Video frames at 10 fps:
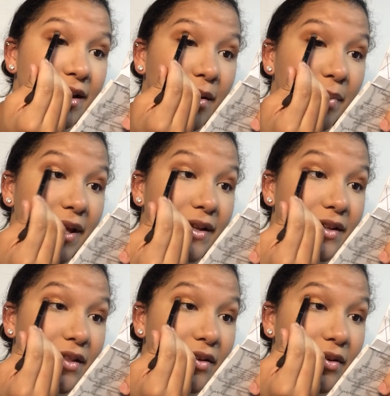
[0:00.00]
it up
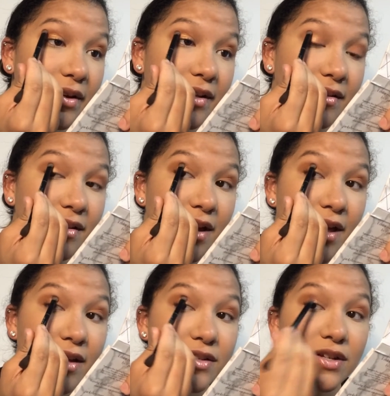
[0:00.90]
into the crease
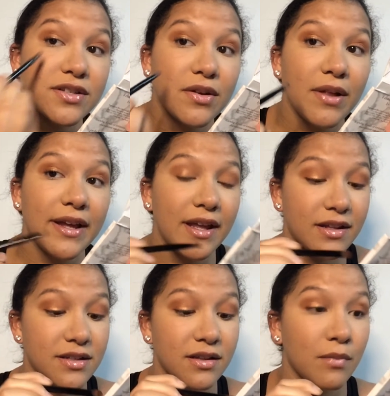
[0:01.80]
just so like
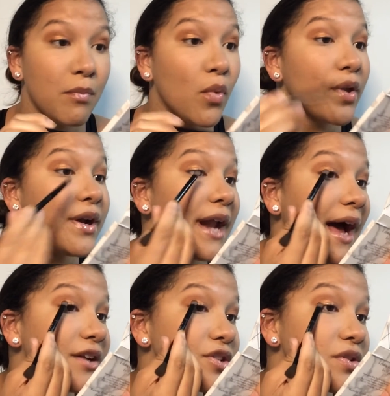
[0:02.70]
it's more
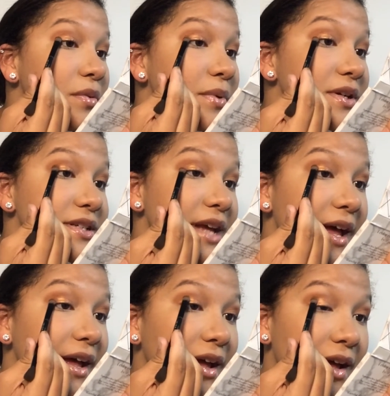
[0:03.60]
natural per se.